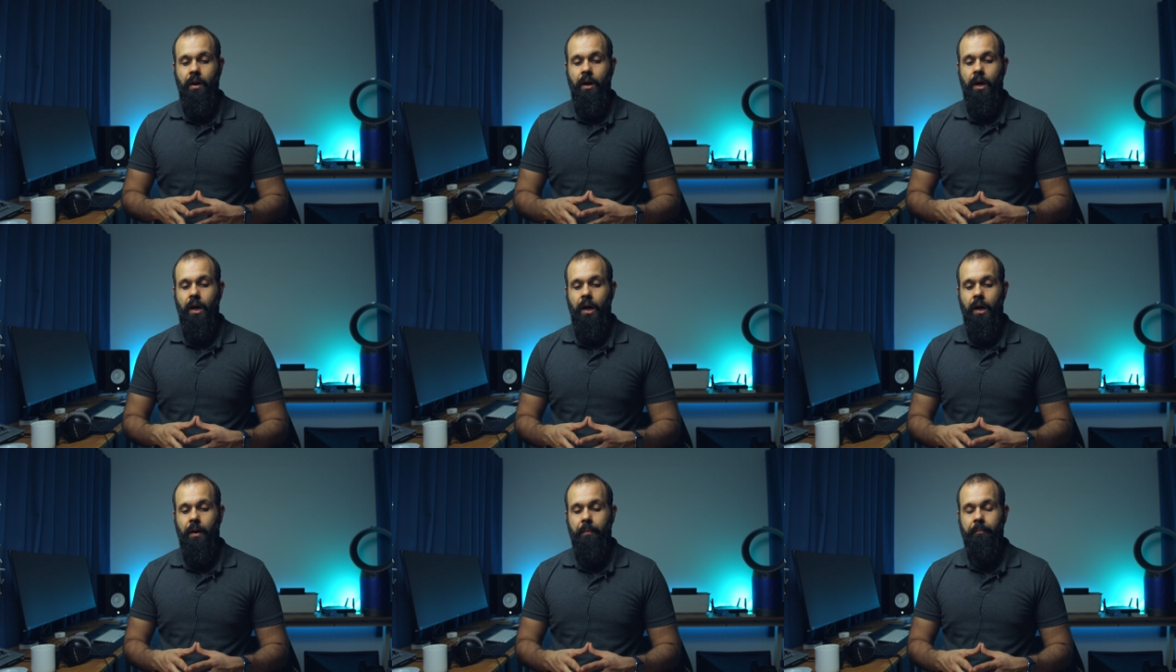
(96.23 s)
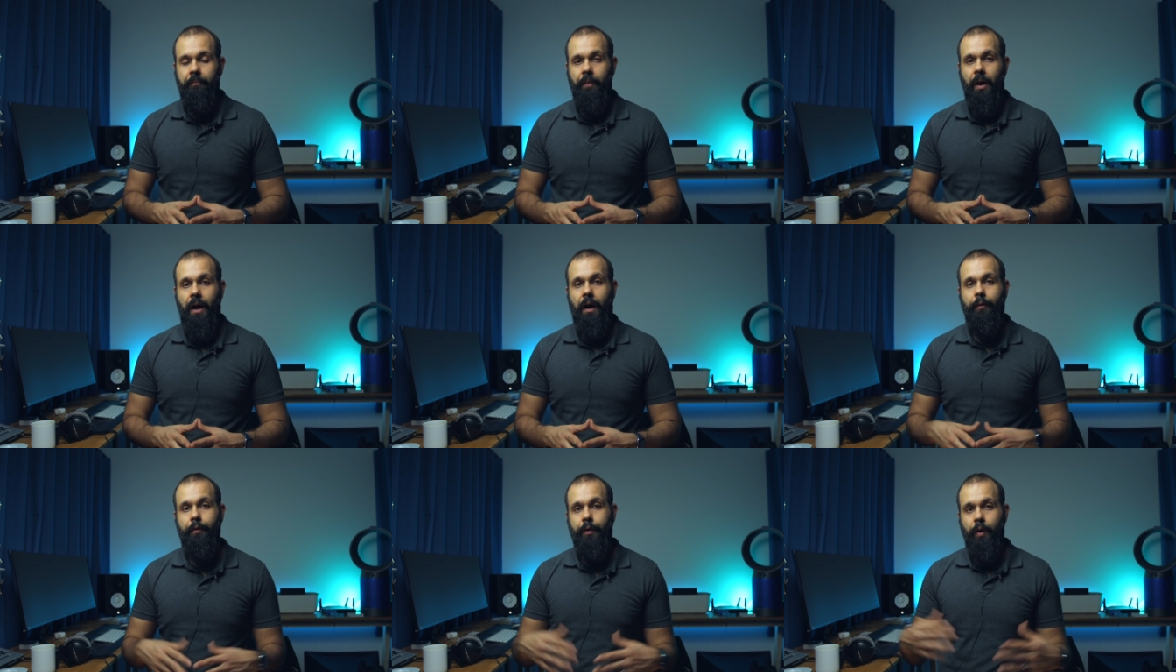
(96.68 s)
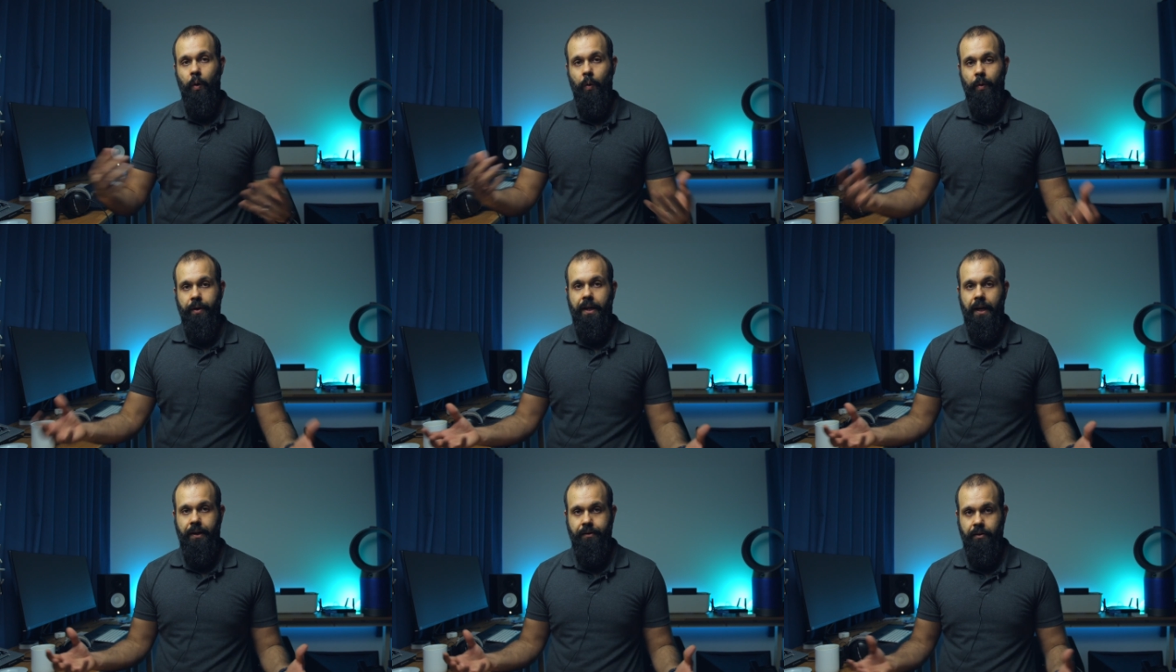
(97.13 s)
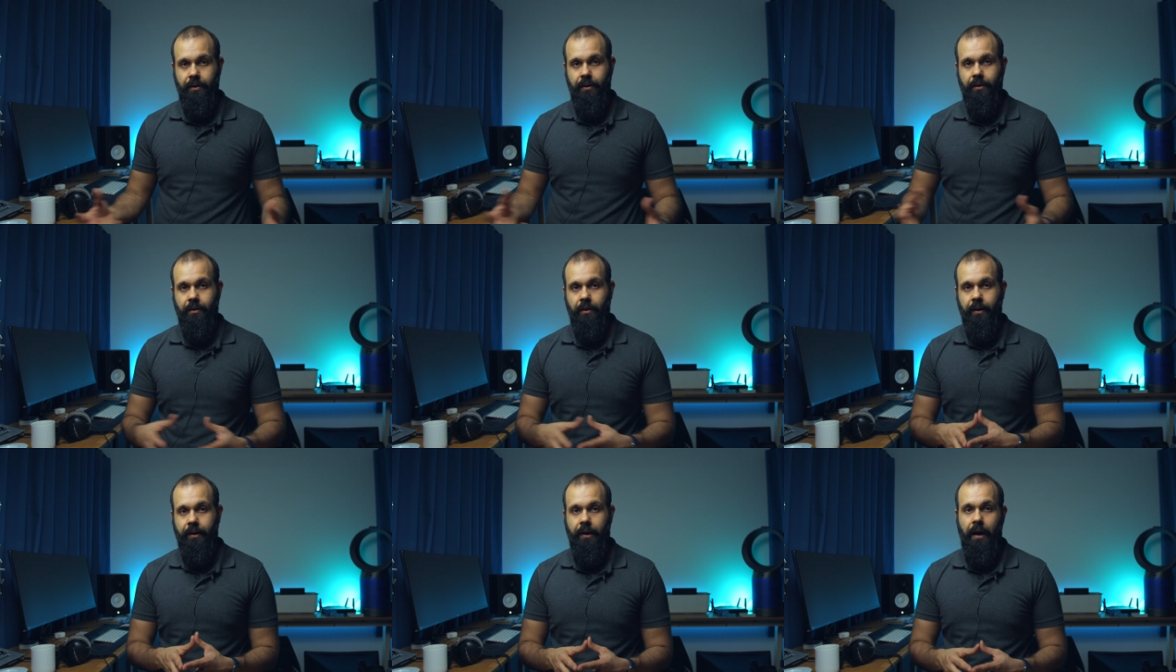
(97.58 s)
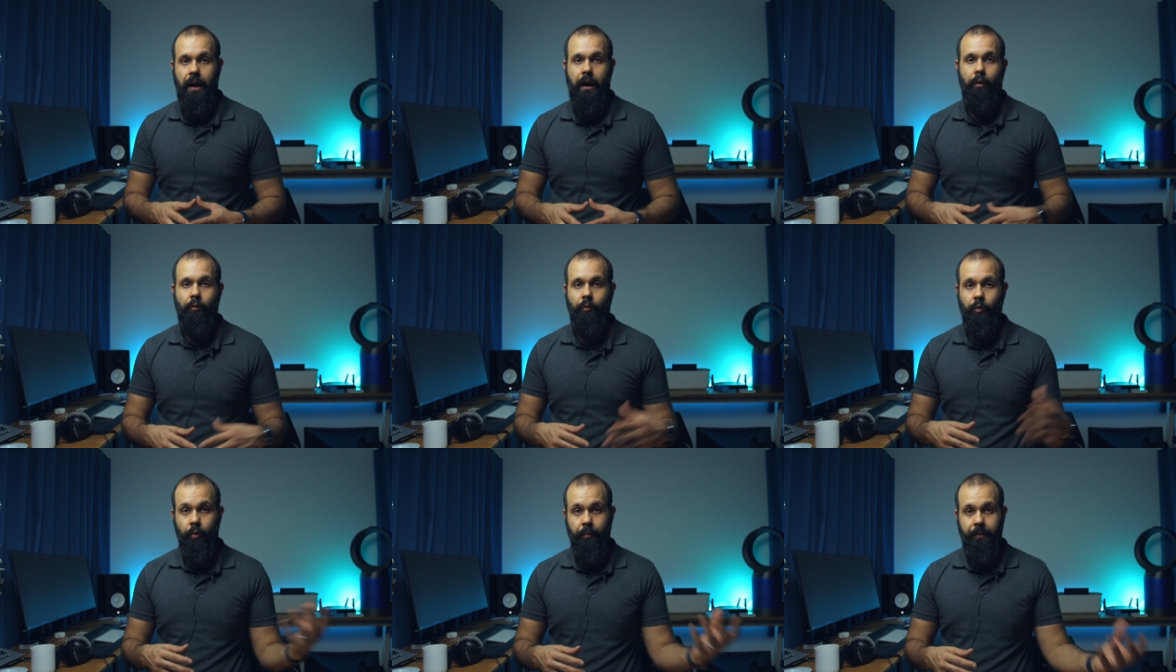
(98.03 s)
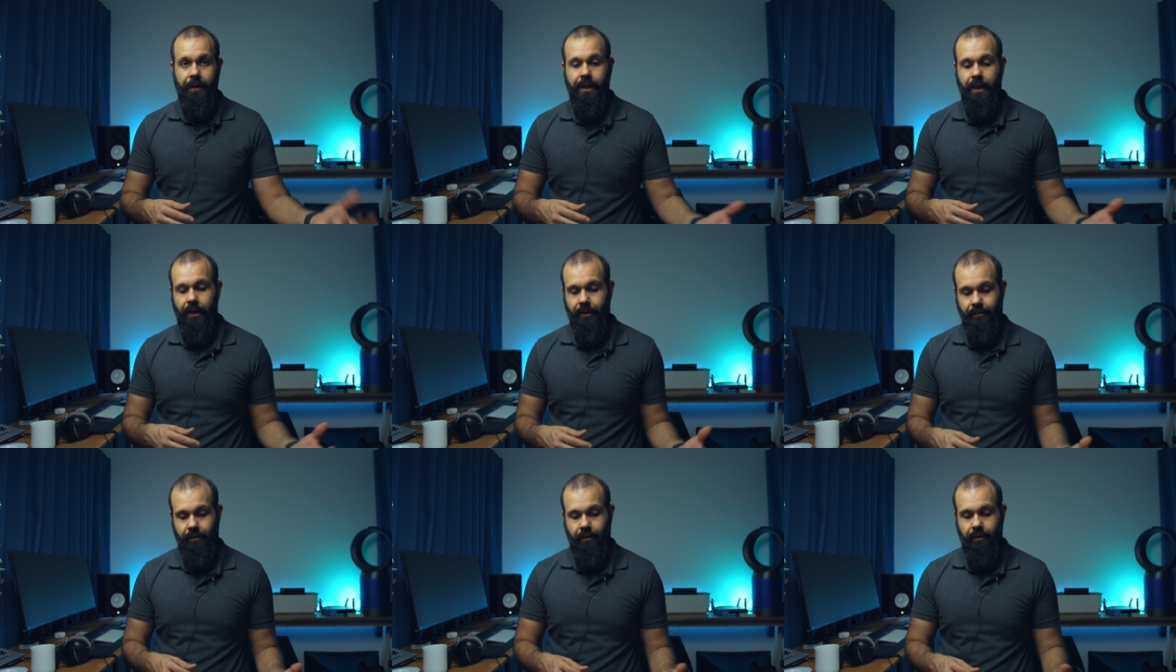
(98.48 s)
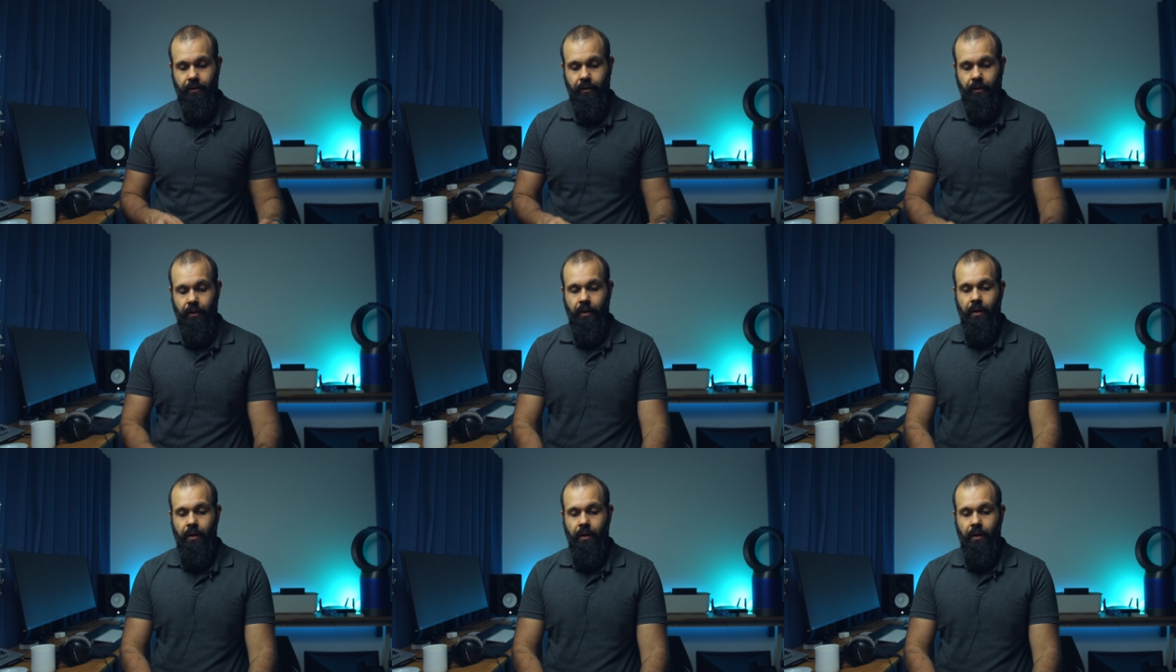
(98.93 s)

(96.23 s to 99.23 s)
um, how Node does it and how Ruby does it.